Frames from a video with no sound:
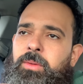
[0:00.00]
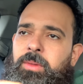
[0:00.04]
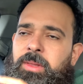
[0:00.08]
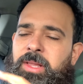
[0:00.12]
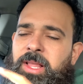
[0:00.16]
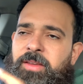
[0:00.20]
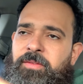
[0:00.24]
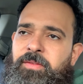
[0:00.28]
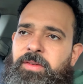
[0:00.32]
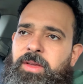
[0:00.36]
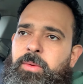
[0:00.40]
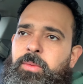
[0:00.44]

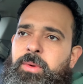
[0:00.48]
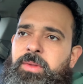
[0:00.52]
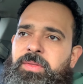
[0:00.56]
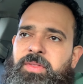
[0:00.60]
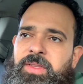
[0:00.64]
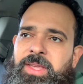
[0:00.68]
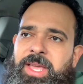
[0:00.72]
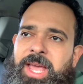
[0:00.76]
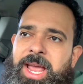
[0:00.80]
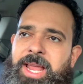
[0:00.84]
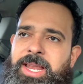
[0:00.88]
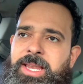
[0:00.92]
living with
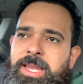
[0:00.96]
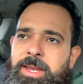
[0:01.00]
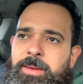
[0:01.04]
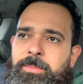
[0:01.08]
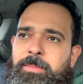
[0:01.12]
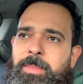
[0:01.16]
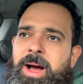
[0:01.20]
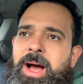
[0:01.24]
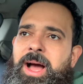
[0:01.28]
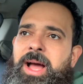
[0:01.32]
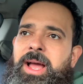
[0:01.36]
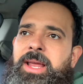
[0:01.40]
the end in
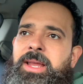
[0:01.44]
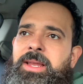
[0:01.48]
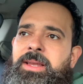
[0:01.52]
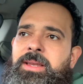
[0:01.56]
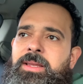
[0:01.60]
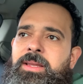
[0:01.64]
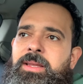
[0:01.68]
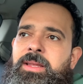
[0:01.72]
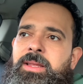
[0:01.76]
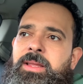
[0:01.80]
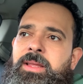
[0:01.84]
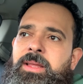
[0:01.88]

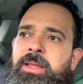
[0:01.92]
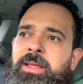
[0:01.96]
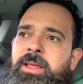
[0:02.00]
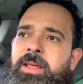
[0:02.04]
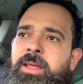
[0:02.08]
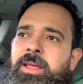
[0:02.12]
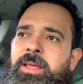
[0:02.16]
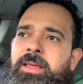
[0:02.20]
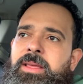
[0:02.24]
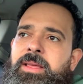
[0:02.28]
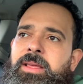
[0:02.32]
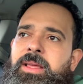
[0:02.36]
mind,
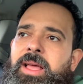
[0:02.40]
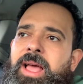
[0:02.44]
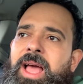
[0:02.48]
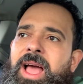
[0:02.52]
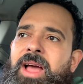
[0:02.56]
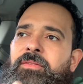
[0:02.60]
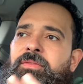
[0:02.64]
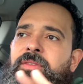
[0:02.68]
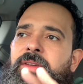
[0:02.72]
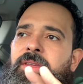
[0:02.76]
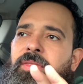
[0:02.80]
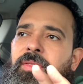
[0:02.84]

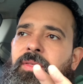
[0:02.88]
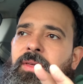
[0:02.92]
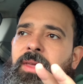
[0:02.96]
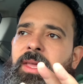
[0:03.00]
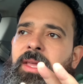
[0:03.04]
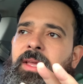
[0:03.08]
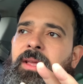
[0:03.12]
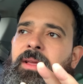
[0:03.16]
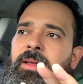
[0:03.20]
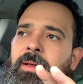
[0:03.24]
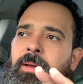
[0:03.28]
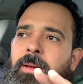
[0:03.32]

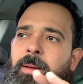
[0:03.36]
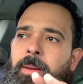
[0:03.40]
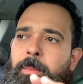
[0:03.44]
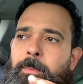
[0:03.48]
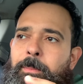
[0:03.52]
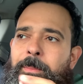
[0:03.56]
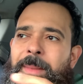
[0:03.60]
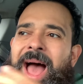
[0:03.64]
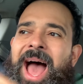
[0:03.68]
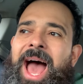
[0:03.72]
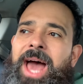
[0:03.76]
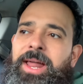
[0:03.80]
everything
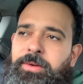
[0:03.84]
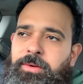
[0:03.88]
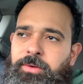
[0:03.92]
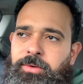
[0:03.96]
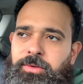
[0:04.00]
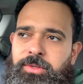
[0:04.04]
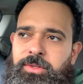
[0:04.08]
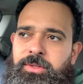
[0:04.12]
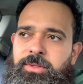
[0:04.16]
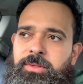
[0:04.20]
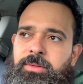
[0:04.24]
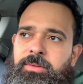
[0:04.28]

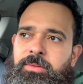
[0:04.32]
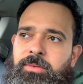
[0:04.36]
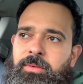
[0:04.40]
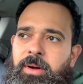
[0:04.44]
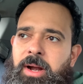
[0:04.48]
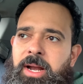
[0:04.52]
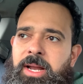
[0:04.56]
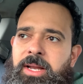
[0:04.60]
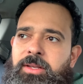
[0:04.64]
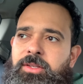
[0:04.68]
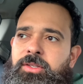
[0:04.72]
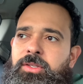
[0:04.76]
matters,
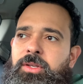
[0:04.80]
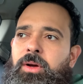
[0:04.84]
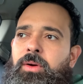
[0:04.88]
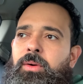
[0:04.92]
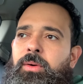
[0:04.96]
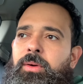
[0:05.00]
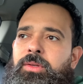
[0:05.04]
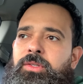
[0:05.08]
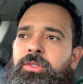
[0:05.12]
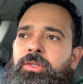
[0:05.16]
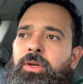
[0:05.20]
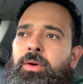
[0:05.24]
right?
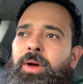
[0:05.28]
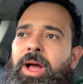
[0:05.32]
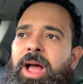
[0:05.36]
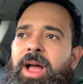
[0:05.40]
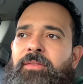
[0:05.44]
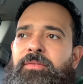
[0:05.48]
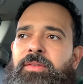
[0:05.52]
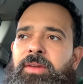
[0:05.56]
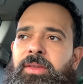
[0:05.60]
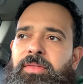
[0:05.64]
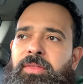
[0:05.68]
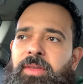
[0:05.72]
So, so
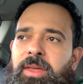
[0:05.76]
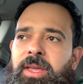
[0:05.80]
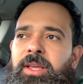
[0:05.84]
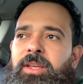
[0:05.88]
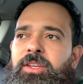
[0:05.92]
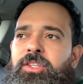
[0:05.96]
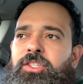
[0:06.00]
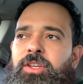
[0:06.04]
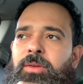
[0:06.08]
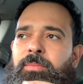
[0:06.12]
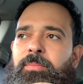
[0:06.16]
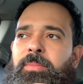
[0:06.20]

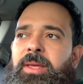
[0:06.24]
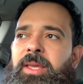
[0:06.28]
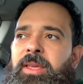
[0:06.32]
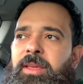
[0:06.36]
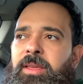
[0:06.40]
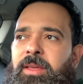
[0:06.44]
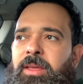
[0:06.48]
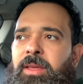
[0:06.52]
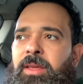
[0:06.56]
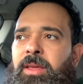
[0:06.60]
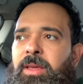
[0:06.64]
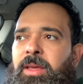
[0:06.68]
everything should
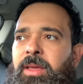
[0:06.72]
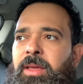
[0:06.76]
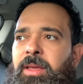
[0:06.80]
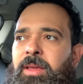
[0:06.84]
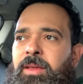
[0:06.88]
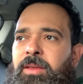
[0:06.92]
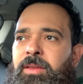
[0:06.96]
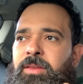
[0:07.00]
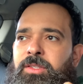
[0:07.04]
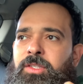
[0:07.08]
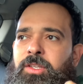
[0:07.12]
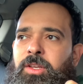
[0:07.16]
be
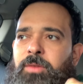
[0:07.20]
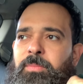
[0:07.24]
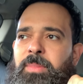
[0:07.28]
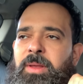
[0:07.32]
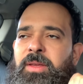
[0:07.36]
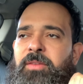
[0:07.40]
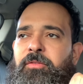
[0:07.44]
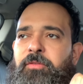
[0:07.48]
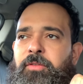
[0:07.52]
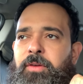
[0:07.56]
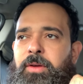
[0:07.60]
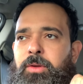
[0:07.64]
should
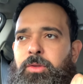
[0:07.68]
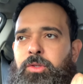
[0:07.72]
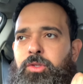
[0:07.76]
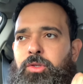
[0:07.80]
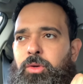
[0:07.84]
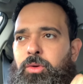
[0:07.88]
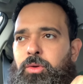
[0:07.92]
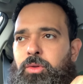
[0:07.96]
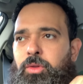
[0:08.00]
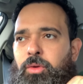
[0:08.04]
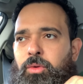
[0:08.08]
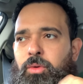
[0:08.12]
be
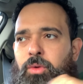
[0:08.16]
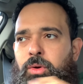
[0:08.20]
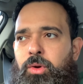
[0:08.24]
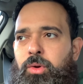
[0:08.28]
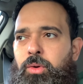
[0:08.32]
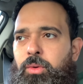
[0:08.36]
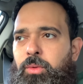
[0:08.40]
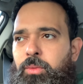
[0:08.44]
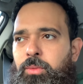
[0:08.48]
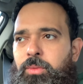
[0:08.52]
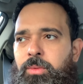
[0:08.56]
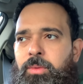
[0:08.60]
filtered
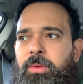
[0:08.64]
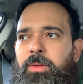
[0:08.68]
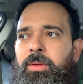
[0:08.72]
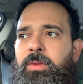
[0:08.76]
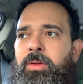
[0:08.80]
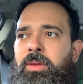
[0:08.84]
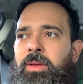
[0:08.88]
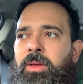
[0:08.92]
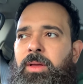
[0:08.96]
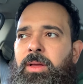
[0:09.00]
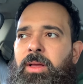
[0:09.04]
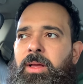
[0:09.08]
through
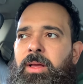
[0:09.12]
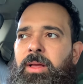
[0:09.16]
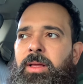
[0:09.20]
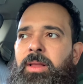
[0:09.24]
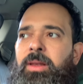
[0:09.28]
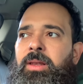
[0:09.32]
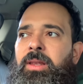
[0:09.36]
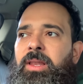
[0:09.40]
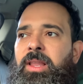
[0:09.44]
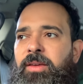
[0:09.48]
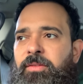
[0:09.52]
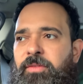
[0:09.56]

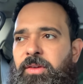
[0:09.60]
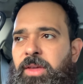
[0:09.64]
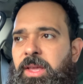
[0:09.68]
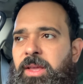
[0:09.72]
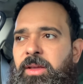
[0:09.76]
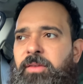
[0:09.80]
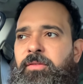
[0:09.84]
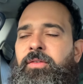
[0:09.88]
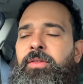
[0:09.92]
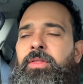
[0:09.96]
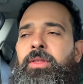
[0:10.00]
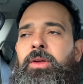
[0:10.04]

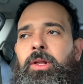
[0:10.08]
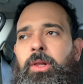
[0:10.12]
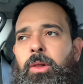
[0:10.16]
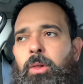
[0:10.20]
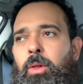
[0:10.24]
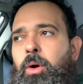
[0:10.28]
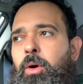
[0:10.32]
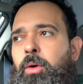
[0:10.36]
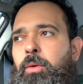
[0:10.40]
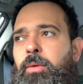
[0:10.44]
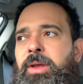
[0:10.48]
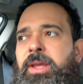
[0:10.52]
living for the
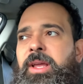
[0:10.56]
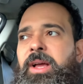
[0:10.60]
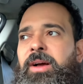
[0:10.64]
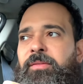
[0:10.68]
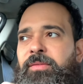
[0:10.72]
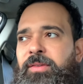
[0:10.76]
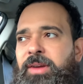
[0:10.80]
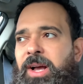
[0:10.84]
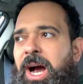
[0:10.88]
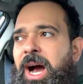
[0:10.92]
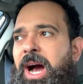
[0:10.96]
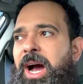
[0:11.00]
glory
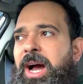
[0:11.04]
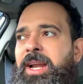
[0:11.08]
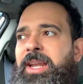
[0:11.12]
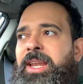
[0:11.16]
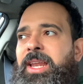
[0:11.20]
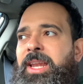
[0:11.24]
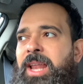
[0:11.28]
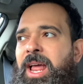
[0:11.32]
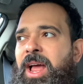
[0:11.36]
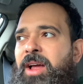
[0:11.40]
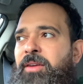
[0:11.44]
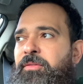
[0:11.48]
of God
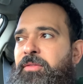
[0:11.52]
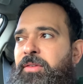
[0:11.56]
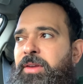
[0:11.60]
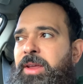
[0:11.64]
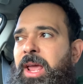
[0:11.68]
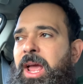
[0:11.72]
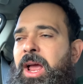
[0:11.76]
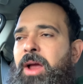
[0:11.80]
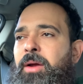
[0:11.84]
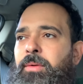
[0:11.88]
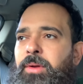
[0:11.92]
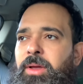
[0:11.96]
in every
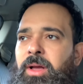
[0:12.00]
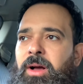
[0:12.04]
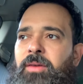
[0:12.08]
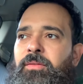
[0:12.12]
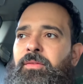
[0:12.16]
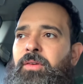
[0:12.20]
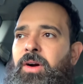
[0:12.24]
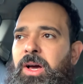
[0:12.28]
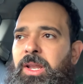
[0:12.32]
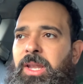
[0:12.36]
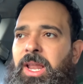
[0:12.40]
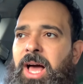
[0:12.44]
area
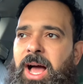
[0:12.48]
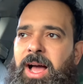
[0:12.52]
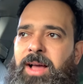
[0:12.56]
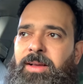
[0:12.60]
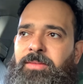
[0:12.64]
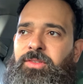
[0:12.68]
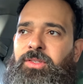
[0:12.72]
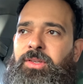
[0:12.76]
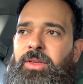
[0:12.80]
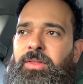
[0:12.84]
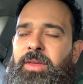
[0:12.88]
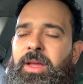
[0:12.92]
of our
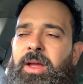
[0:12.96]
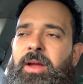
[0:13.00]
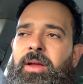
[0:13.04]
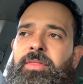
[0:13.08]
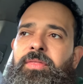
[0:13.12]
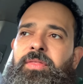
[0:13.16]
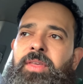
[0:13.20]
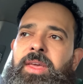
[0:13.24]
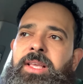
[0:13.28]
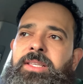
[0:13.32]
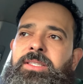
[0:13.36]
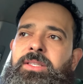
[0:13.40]
lives. So there are
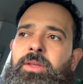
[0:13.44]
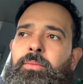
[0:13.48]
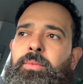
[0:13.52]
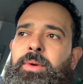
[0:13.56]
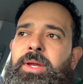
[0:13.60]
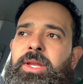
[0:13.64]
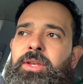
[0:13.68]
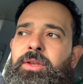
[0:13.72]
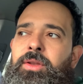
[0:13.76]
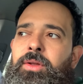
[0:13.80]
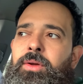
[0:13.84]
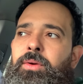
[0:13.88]
things that
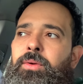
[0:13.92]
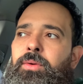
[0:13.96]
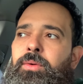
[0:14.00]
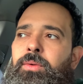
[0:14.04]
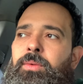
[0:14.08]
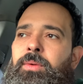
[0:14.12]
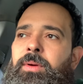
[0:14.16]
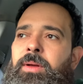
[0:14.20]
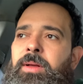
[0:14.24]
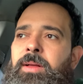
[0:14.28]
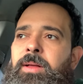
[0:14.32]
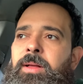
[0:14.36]
we
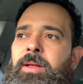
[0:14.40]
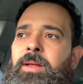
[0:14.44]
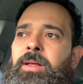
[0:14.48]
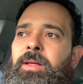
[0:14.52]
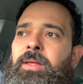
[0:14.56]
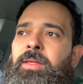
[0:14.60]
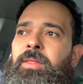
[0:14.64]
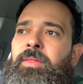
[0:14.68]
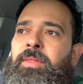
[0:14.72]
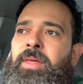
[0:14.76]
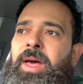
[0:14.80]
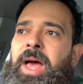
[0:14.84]
do
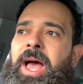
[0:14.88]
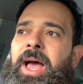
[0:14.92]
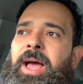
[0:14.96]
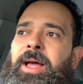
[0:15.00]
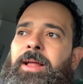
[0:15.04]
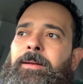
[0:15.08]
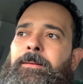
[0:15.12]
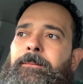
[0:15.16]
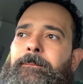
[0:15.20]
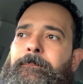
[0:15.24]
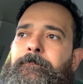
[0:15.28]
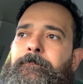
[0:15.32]
that